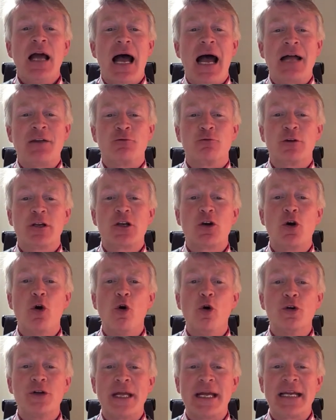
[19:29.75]
and
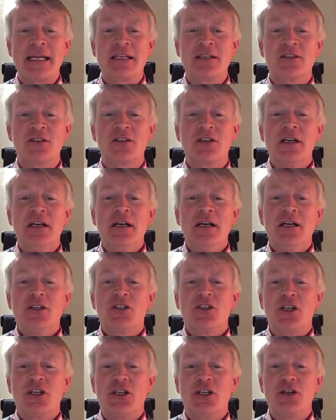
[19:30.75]
recordings
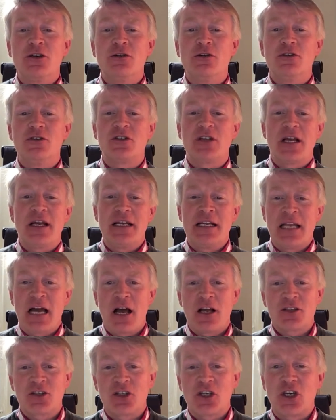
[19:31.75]
to use in
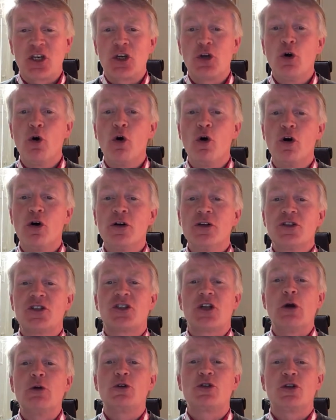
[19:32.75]
our secure
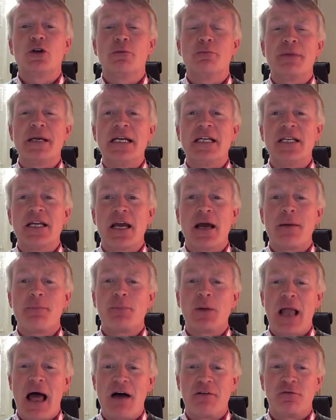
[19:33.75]
social media
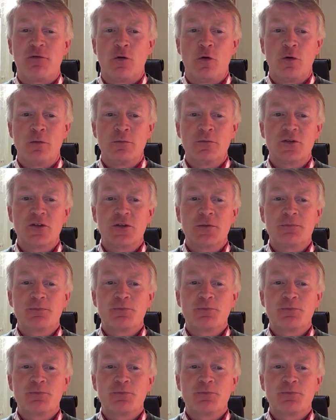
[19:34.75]
platforms.